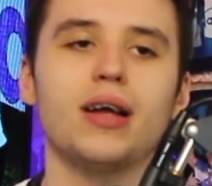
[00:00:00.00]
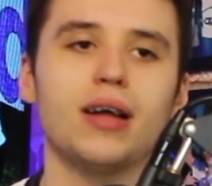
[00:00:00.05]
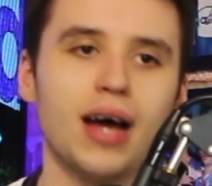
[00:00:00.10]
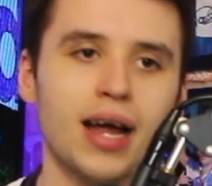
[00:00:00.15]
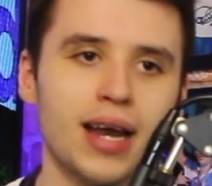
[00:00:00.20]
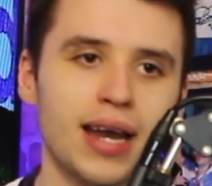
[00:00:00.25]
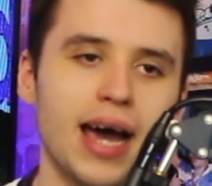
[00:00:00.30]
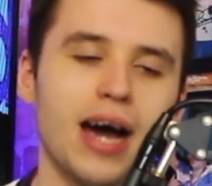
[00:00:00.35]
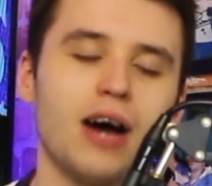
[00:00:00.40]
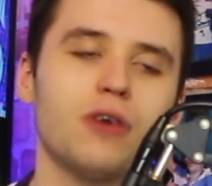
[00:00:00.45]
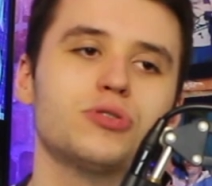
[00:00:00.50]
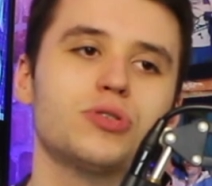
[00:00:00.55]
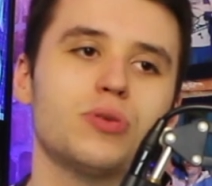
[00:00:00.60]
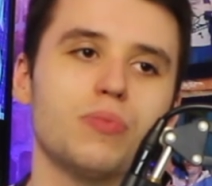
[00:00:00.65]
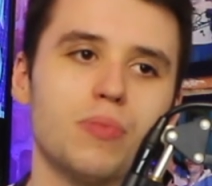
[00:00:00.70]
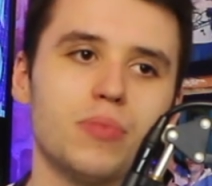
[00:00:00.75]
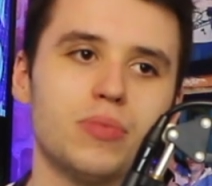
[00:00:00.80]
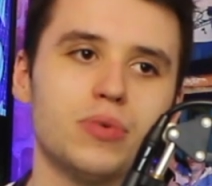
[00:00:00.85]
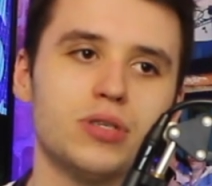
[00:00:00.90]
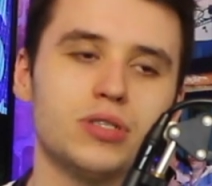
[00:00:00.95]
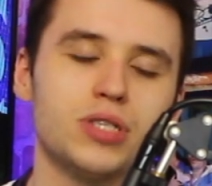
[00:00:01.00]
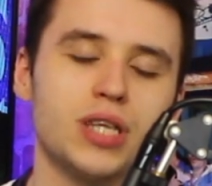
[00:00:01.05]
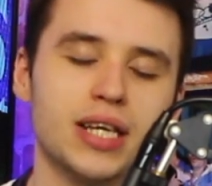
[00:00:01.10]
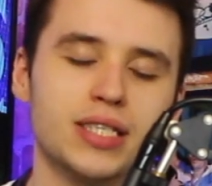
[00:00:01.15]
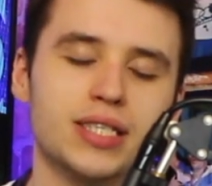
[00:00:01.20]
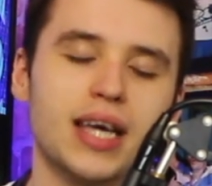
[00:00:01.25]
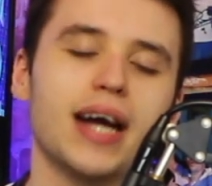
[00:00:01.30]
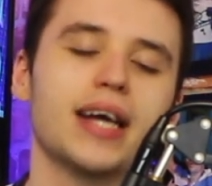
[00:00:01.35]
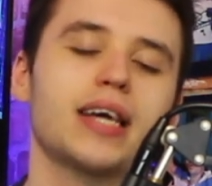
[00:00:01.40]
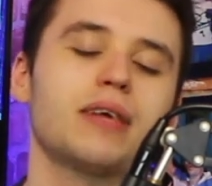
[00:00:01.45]
allow the
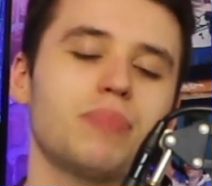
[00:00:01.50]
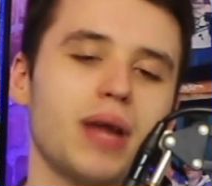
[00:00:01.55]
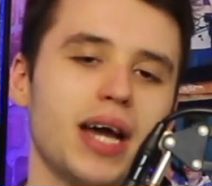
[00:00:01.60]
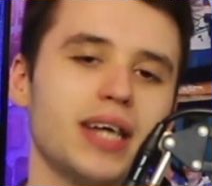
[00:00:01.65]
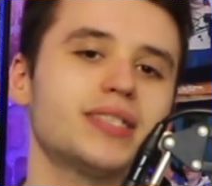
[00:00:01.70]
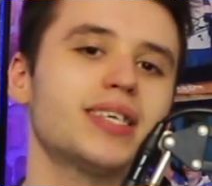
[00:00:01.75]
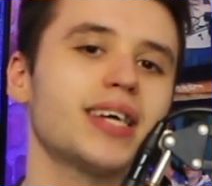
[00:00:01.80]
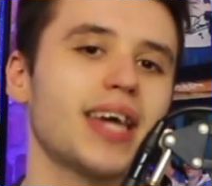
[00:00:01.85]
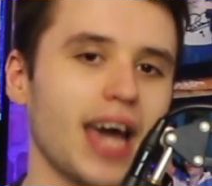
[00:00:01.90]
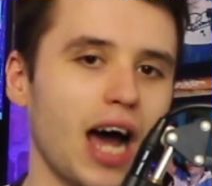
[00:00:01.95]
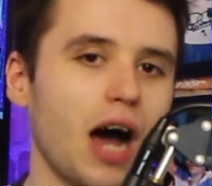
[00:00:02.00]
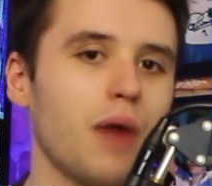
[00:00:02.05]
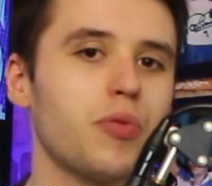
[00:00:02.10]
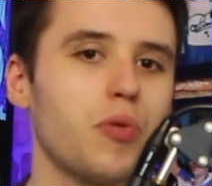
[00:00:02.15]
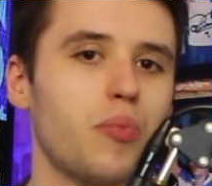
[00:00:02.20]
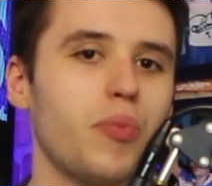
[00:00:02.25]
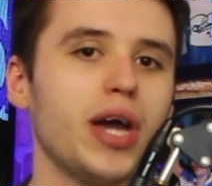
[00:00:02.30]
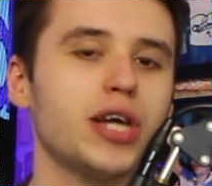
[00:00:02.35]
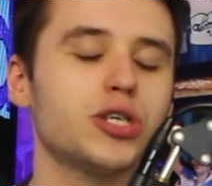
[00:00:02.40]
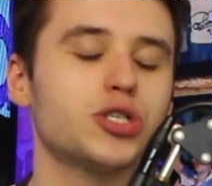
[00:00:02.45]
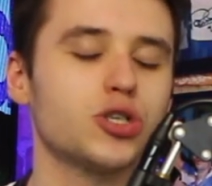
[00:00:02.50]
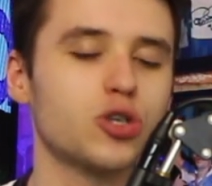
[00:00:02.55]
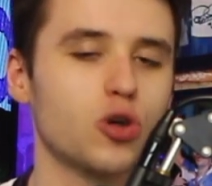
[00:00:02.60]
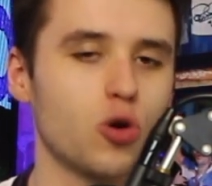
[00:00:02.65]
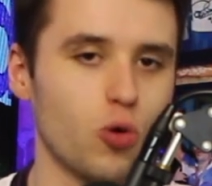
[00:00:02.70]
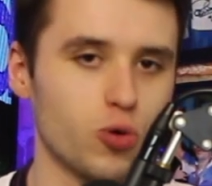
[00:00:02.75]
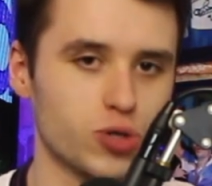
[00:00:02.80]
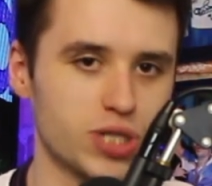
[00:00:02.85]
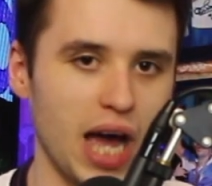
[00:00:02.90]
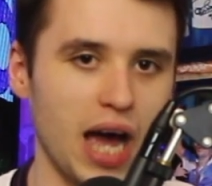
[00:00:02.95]
attacking players to get up the pitch and
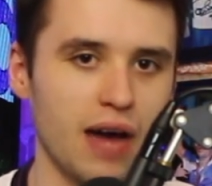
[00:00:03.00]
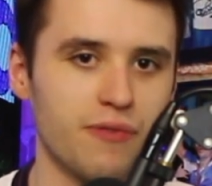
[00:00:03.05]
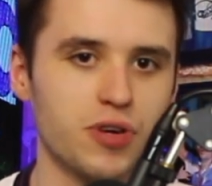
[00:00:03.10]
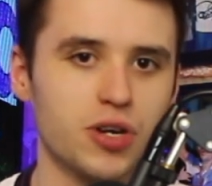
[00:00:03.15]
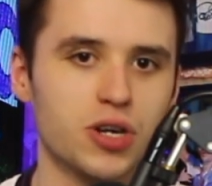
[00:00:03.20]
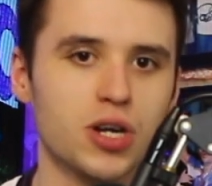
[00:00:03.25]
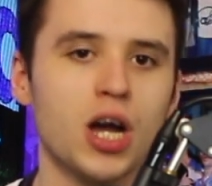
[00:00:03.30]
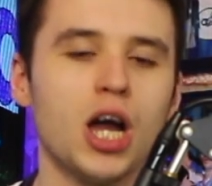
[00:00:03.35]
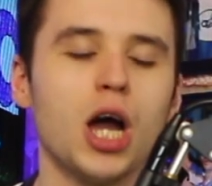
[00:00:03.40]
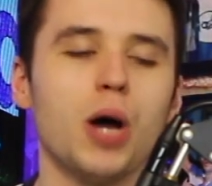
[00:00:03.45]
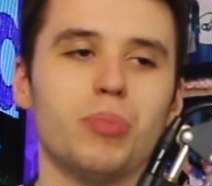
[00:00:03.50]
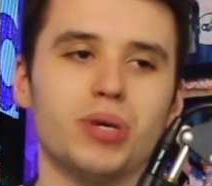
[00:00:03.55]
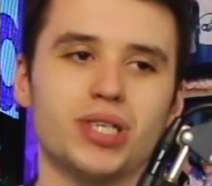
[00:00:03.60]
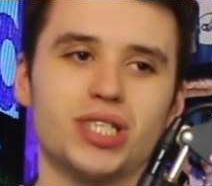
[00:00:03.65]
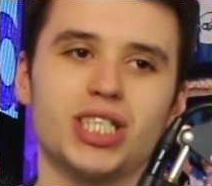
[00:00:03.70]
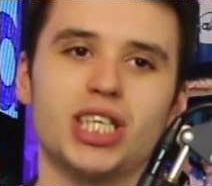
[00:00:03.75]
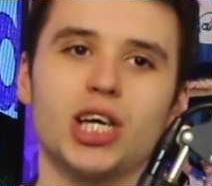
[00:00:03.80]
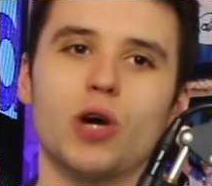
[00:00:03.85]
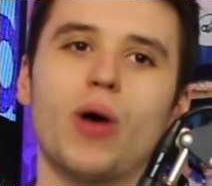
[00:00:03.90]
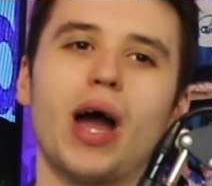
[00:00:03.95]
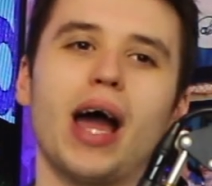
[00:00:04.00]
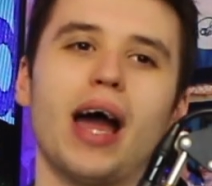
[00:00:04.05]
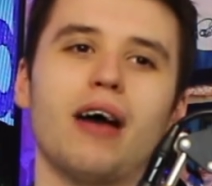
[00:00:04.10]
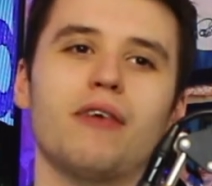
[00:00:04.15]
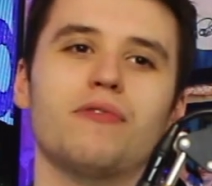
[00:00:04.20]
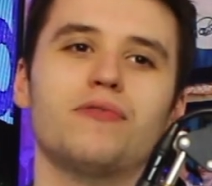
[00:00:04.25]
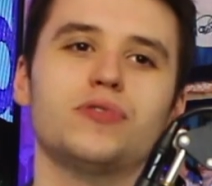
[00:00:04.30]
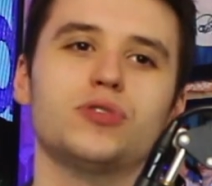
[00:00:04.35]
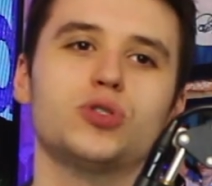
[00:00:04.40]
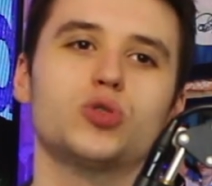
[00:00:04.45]
cause havoc, but still
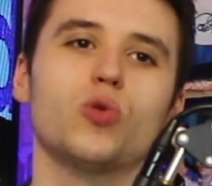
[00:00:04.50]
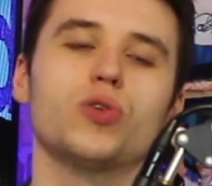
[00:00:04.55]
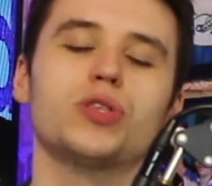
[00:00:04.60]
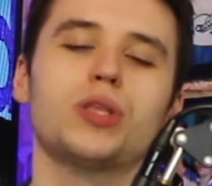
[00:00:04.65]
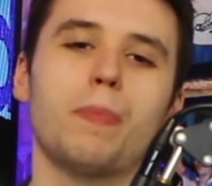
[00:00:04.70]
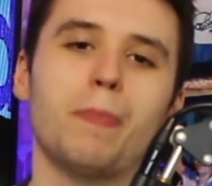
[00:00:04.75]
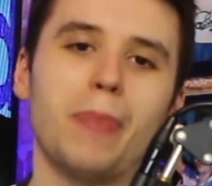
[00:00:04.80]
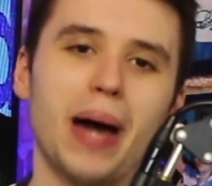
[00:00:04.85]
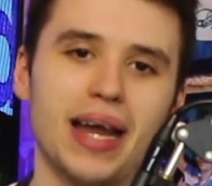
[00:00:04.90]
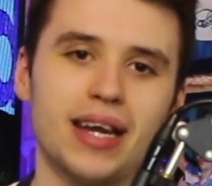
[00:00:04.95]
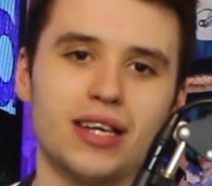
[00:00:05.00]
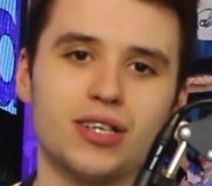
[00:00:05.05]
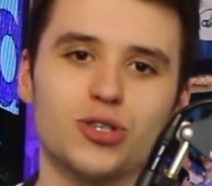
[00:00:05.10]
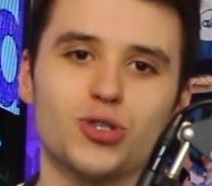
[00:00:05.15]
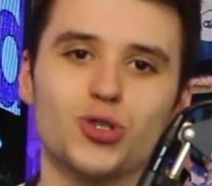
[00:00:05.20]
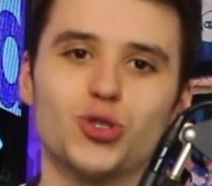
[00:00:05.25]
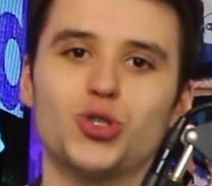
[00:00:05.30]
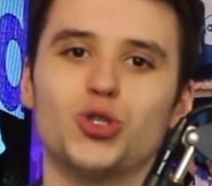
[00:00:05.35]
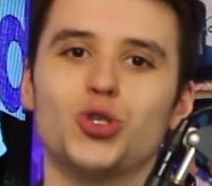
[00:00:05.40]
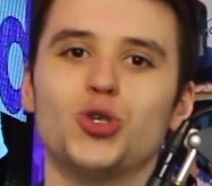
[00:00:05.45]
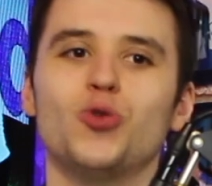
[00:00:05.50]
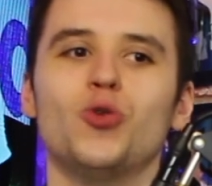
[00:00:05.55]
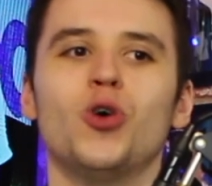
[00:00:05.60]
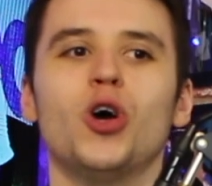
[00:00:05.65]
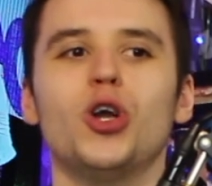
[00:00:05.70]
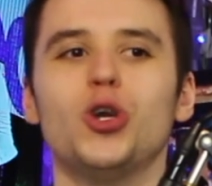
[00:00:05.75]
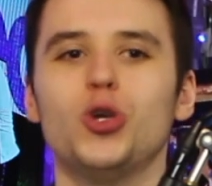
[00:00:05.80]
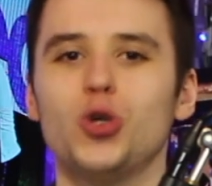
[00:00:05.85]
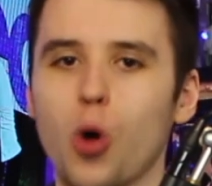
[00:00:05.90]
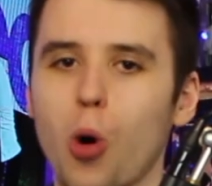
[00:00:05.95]
have sort of the balance to
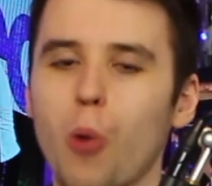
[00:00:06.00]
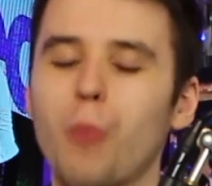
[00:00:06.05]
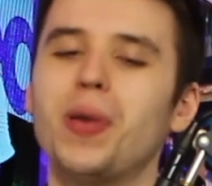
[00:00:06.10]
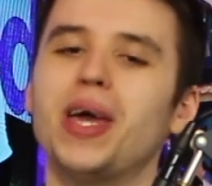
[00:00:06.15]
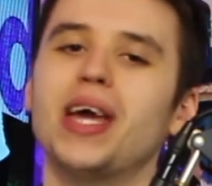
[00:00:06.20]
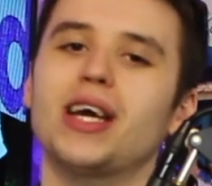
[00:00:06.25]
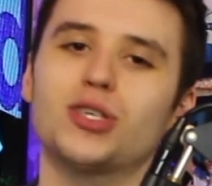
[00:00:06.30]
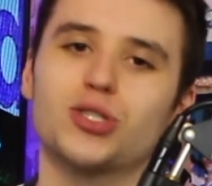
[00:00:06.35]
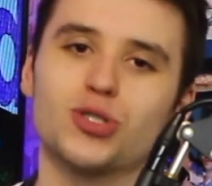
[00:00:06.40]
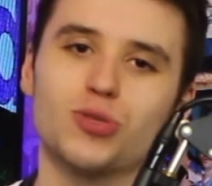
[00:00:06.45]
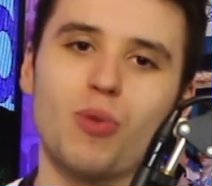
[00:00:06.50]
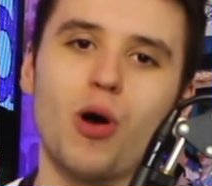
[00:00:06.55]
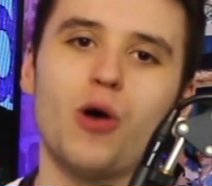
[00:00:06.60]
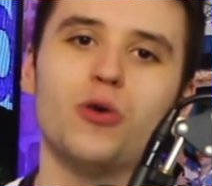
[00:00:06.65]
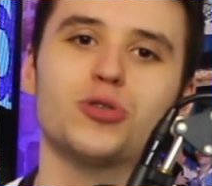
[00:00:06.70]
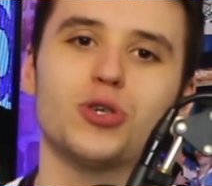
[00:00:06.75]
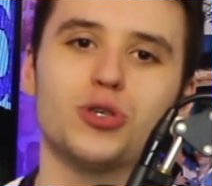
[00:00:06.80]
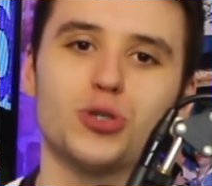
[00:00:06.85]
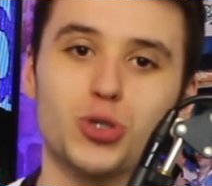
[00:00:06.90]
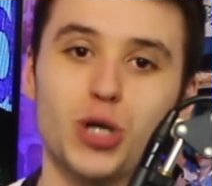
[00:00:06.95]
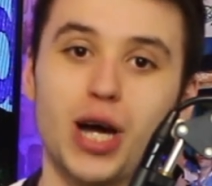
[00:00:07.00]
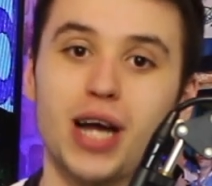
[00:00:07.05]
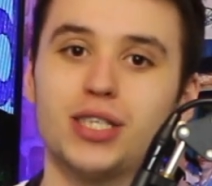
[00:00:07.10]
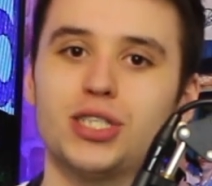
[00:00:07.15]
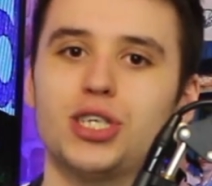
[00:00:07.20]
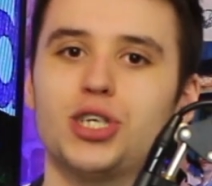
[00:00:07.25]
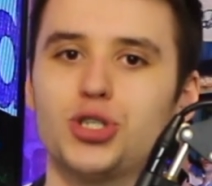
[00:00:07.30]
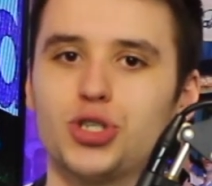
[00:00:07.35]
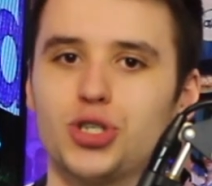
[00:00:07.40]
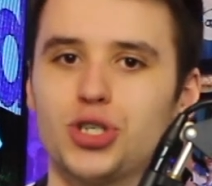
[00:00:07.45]
not be exposed on
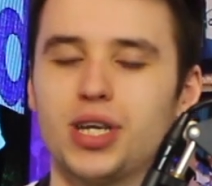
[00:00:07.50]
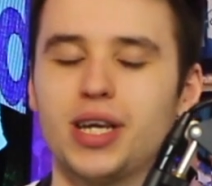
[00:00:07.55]
transition.